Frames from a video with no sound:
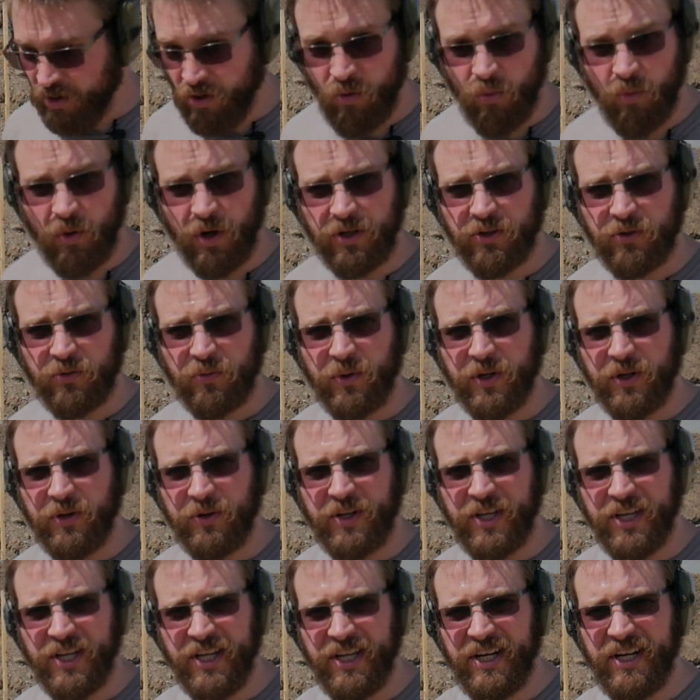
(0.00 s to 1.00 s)
worked real
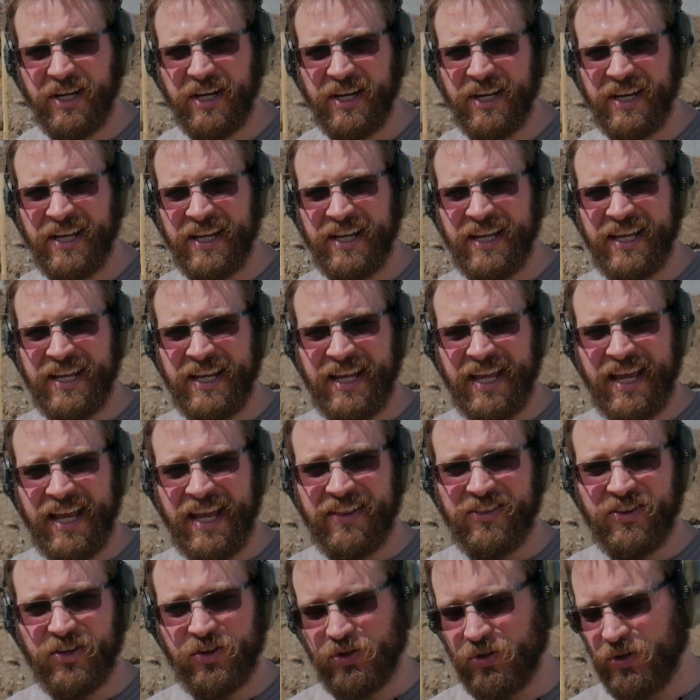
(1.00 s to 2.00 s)
good,
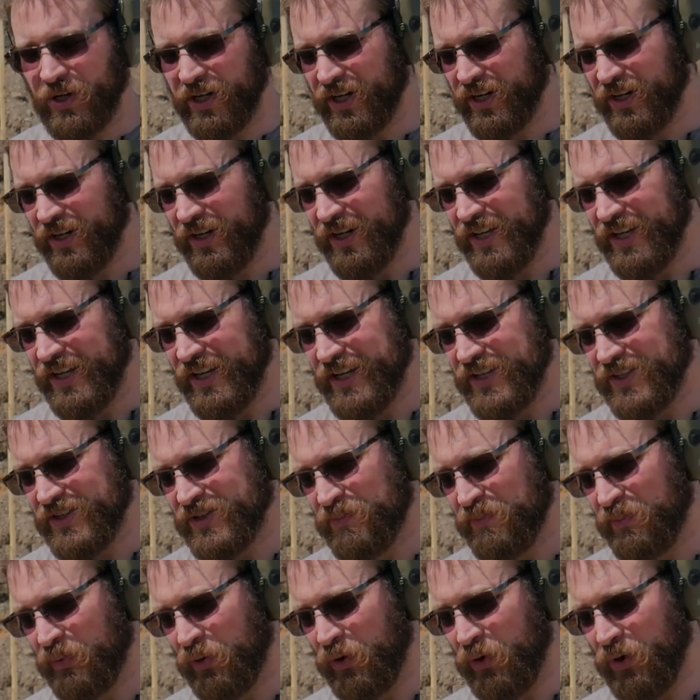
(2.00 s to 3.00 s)
and the trigger is
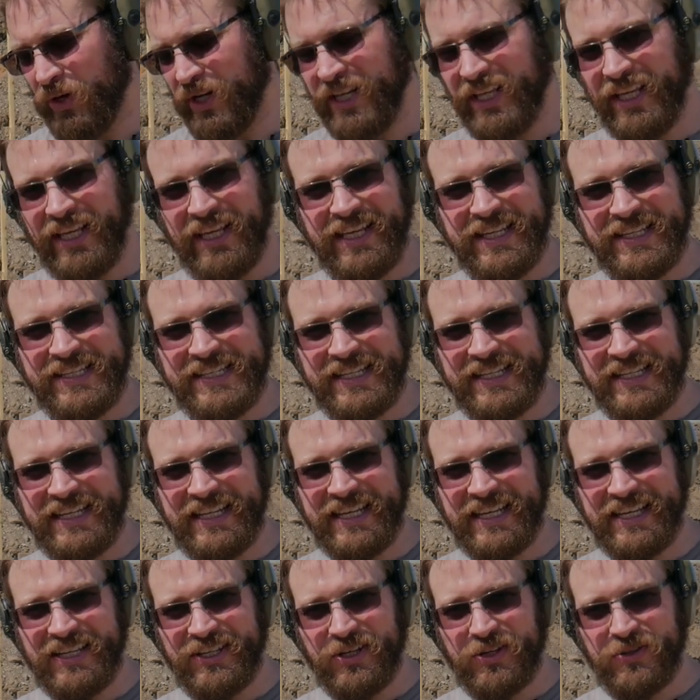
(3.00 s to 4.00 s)
pretty easy to
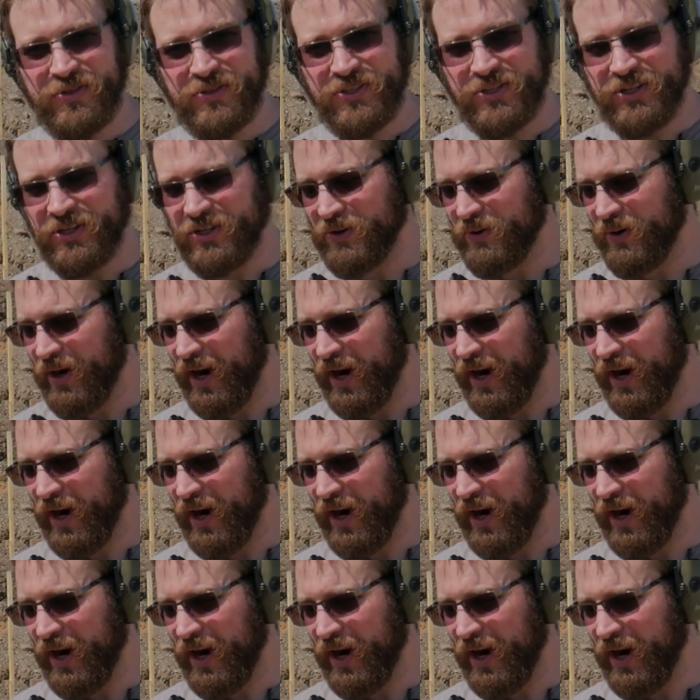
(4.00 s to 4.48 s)
get used to.